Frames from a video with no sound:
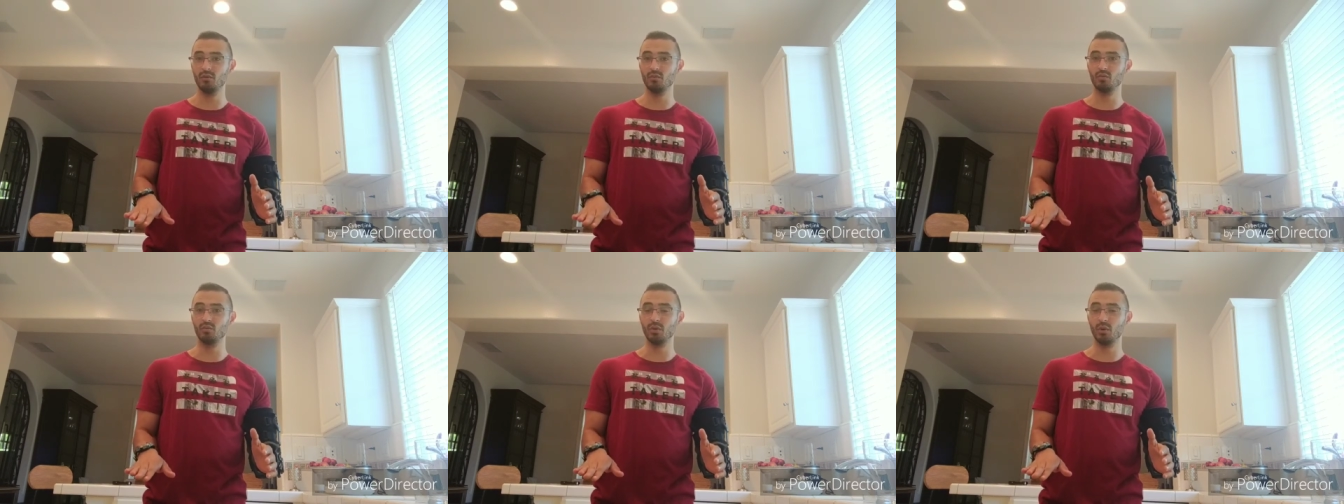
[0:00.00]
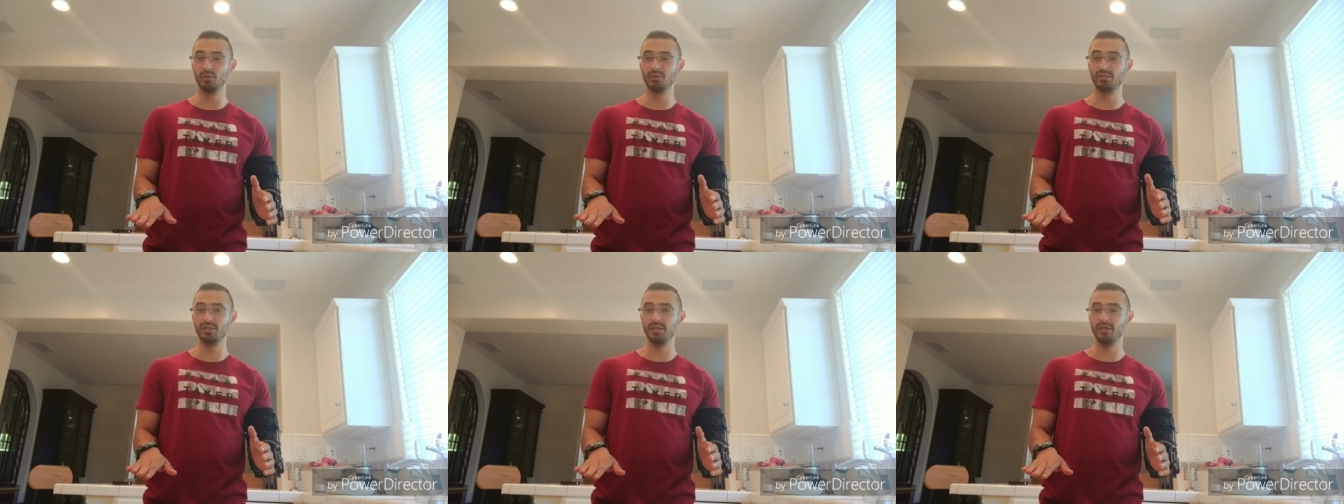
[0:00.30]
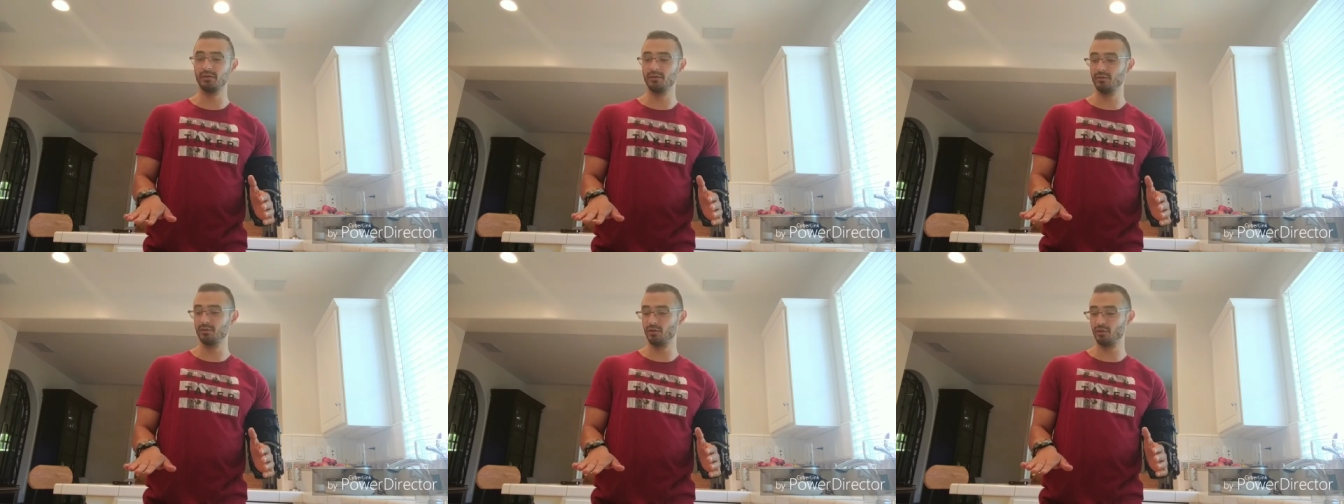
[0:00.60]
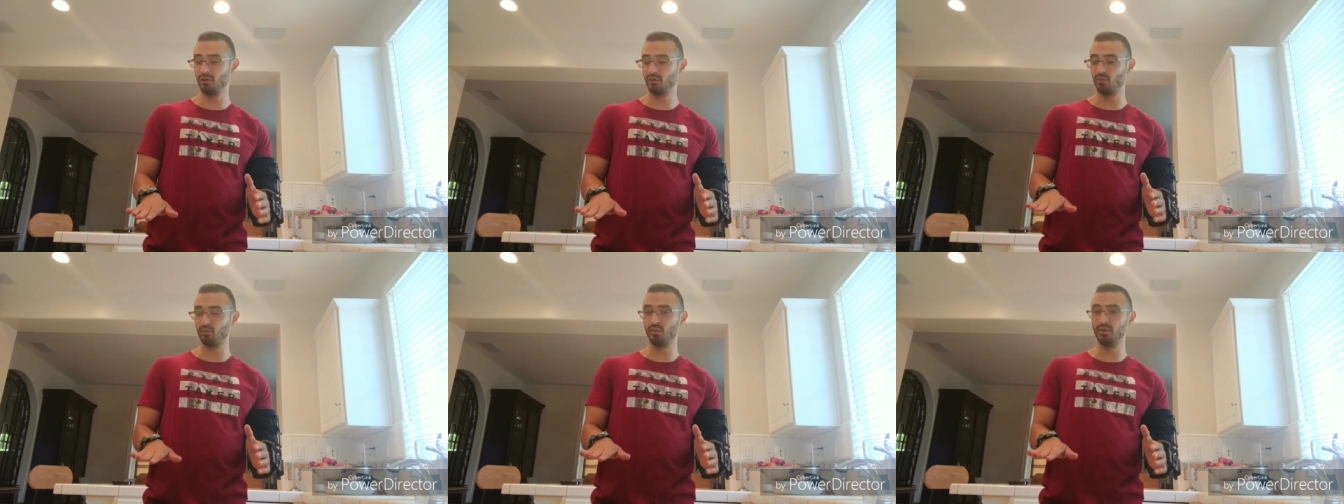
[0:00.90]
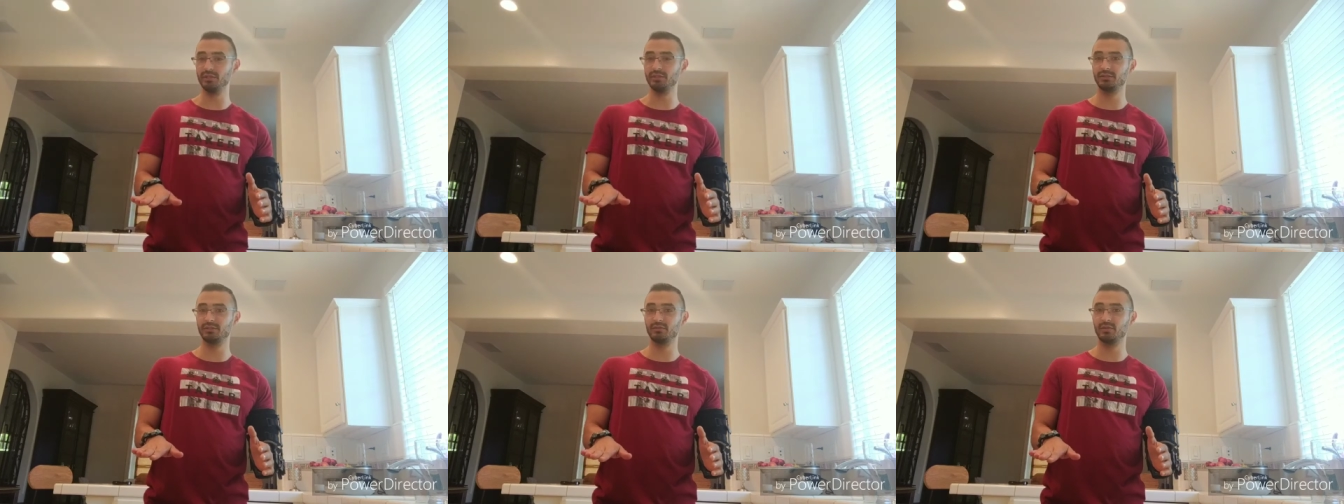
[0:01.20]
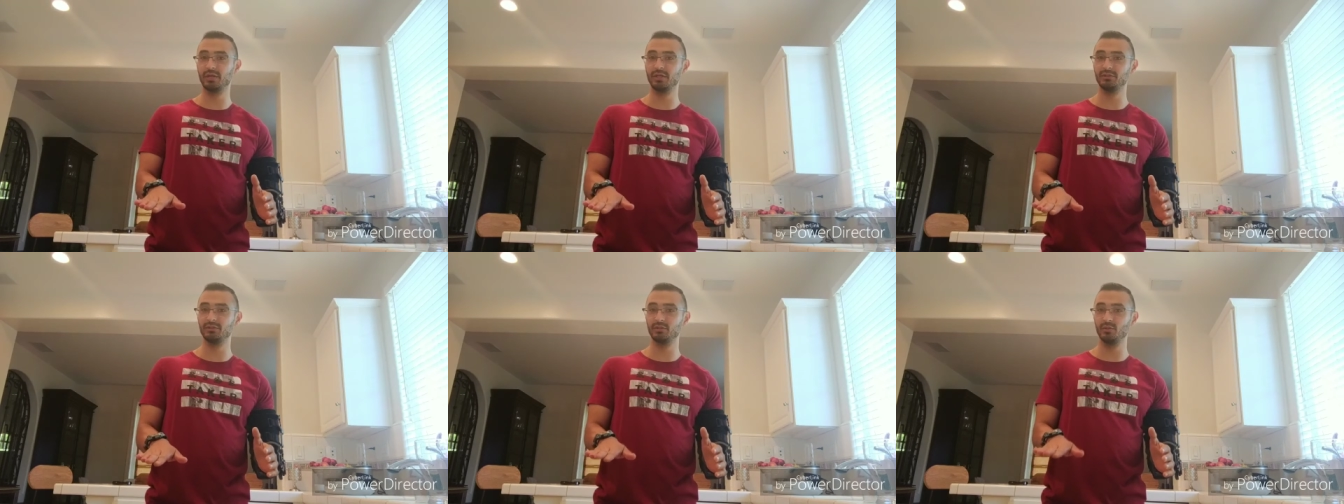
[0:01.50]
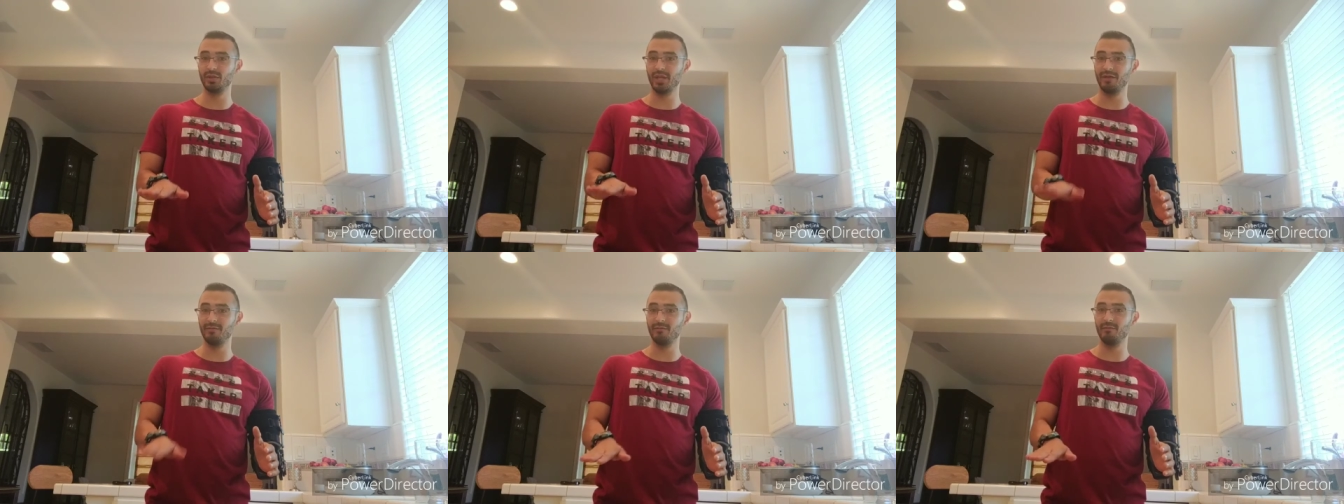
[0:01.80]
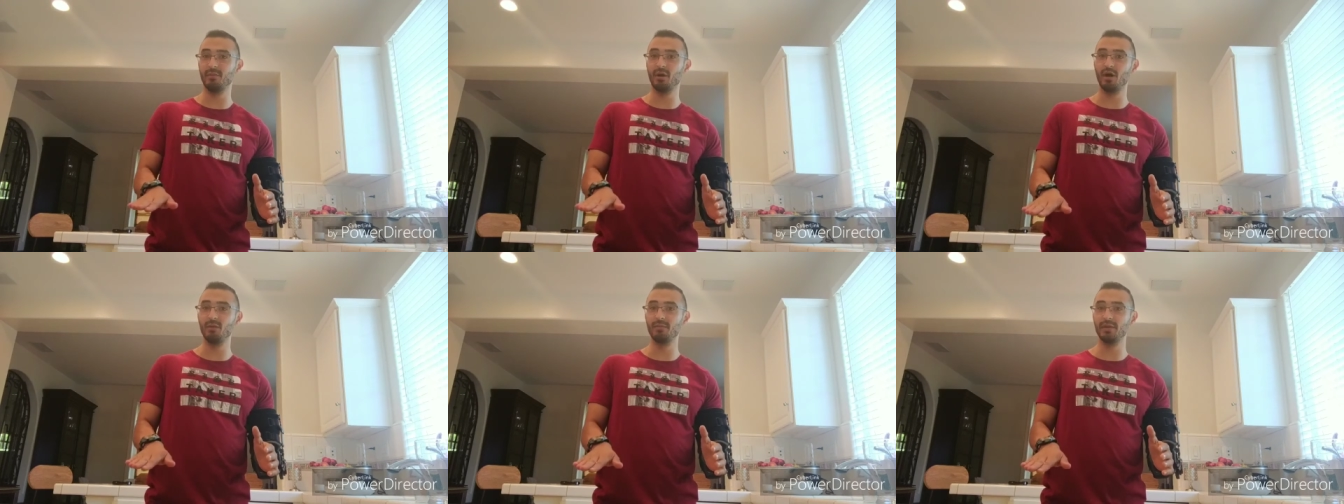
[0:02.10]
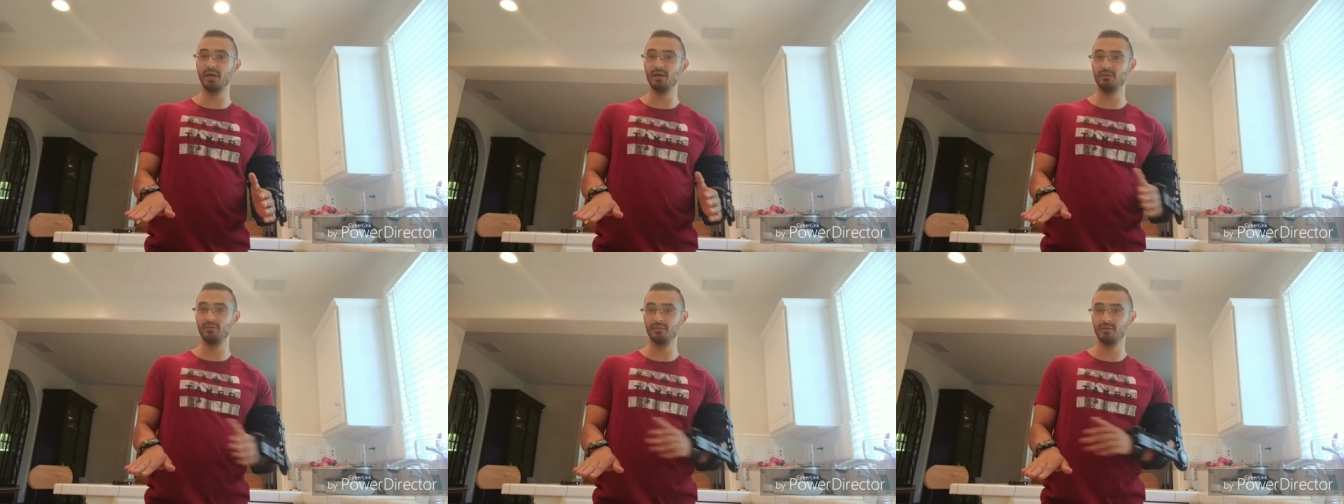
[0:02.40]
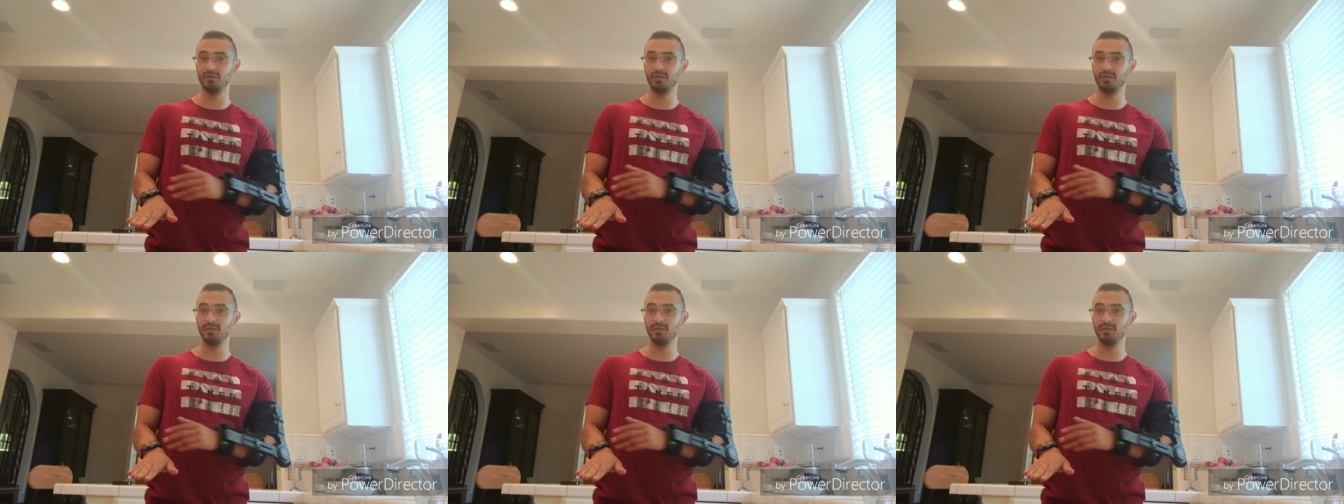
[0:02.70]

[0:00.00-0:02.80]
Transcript: rotate your wrist, right? So when you have it palm down,